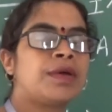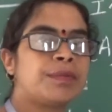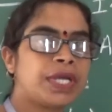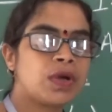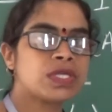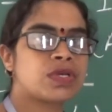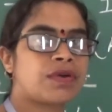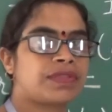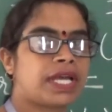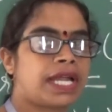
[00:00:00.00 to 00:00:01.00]
Because
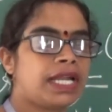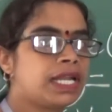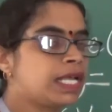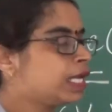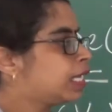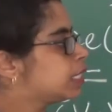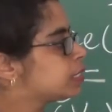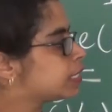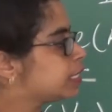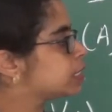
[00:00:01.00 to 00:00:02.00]
of that,
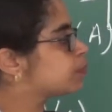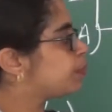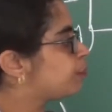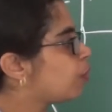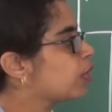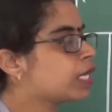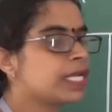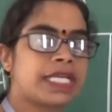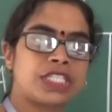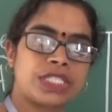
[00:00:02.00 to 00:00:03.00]
since before
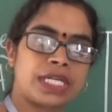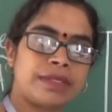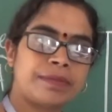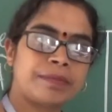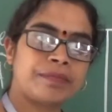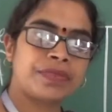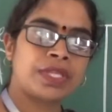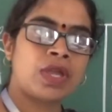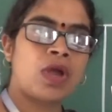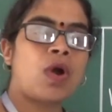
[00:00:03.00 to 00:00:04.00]
connection
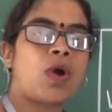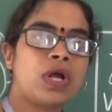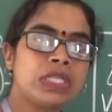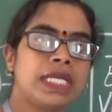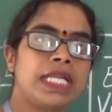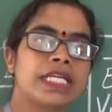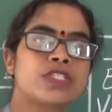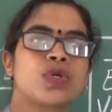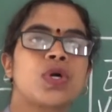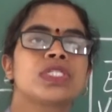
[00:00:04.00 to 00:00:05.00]
all the
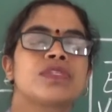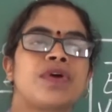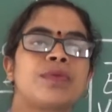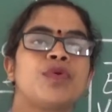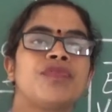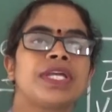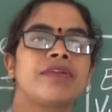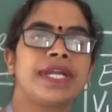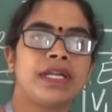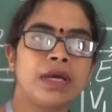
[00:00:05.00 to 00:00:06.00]
electrons were moving
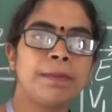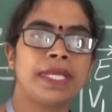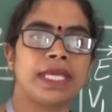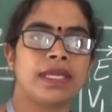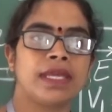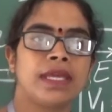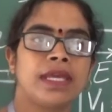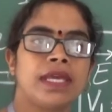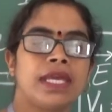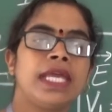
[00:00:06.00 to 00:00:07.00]
randomly
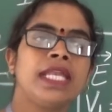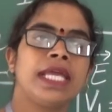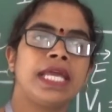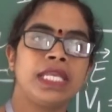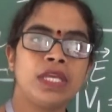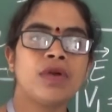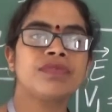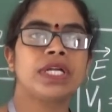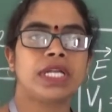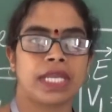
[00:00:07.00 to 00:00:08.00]
in any
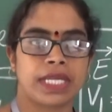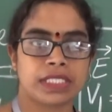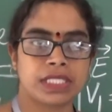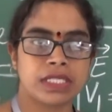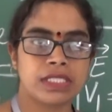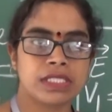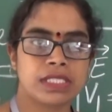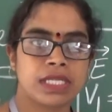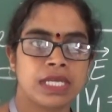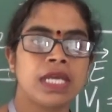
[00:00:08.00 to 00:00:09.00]
of the
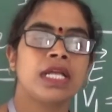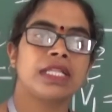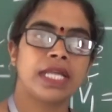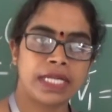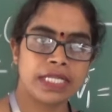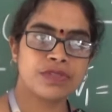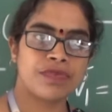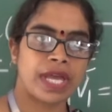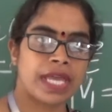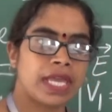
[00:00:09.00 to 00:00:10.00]
directions, that is
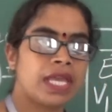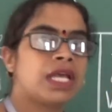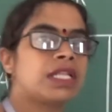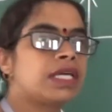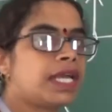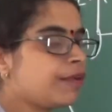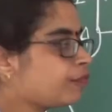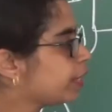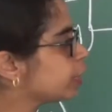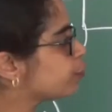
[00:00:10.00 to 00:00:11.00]
why the
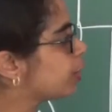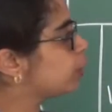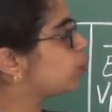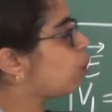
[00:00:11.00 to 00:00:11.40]
average value